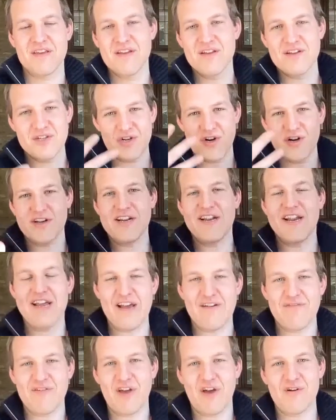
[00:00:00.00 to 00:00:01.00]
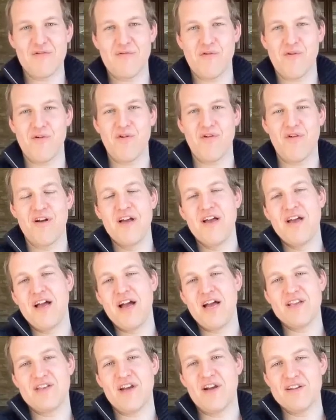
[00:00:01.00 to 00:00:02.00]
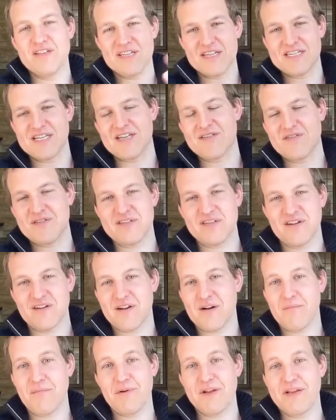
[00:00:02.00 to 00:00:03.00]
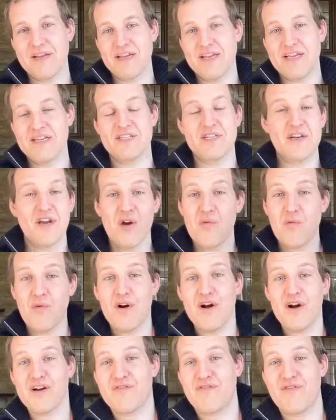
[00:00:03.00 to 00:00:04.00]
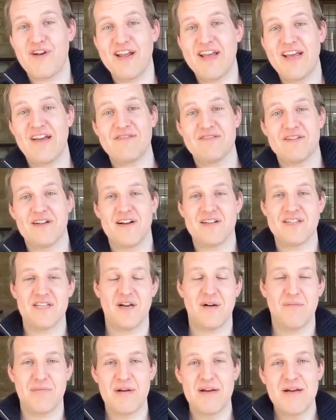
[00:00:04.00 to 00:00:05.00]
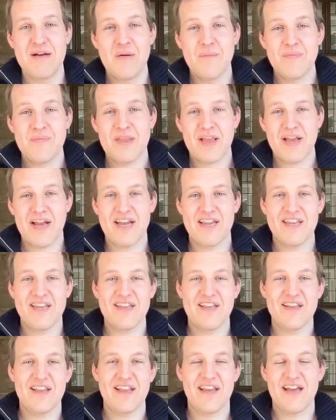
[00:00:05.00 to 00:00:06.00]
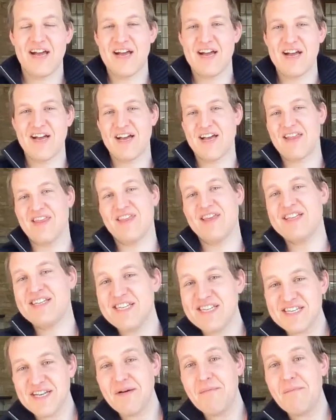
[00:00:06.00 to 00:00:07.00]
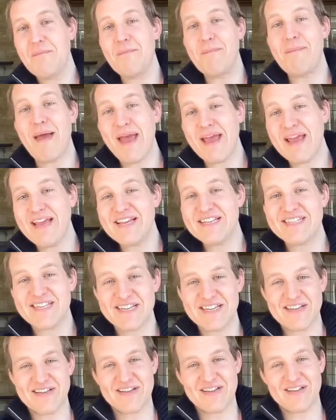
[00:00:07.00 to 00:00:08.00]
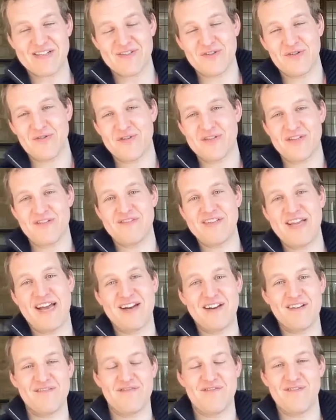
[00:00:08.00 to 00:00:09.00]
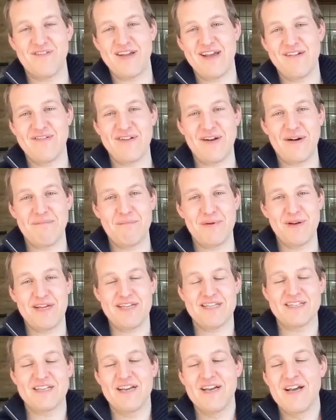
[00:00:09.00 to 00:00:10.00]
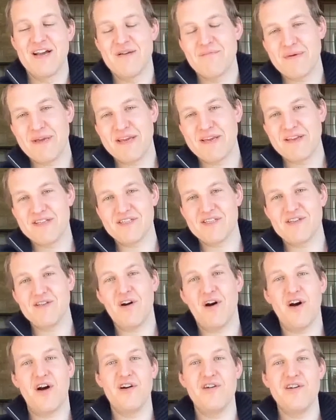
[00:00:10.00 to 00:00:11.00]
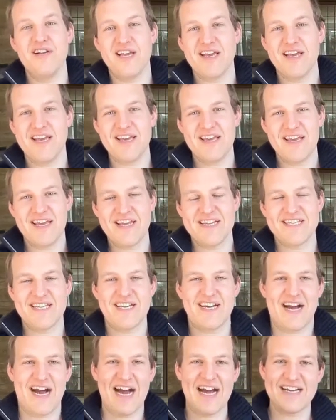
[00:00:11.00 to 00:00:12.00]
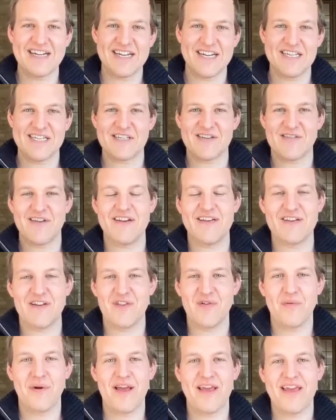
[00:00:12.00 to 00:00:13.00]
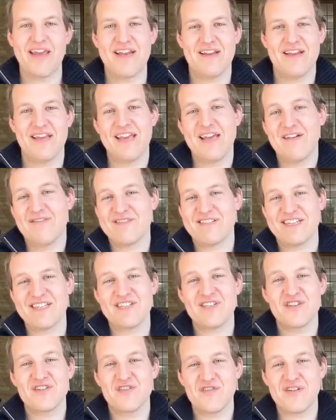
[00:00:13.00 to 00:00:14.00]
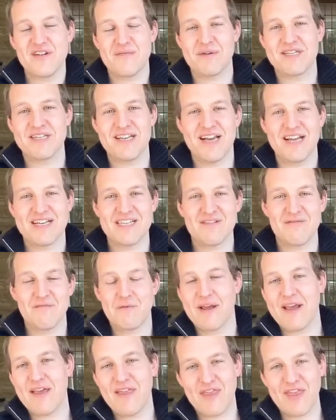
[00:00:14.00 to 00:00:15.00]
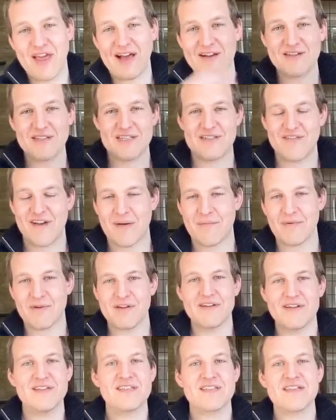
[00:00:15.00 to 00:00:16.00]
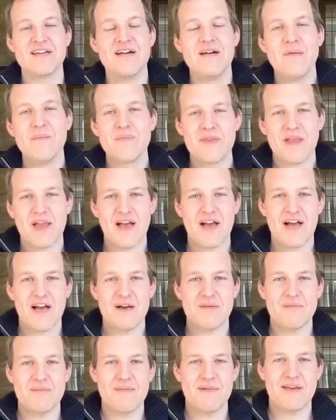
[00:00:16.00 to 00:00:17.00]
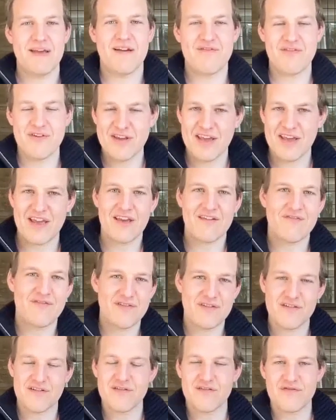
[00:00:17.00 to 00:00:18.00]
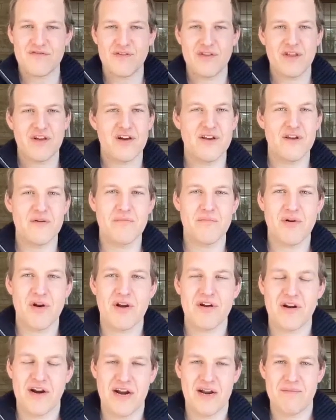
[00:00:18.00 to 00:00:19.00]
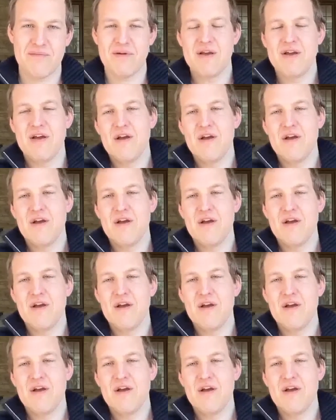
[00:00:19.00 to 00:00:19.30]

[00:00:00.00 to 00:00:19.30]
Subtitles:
join an EF cohort and don't successfully start a company, is to go work for an EF startup. And this is an amazing source of talent for EF companies, because not only is it highly screened on the way in, EF is extremely selective. We get thousands of applicants every year for the London program.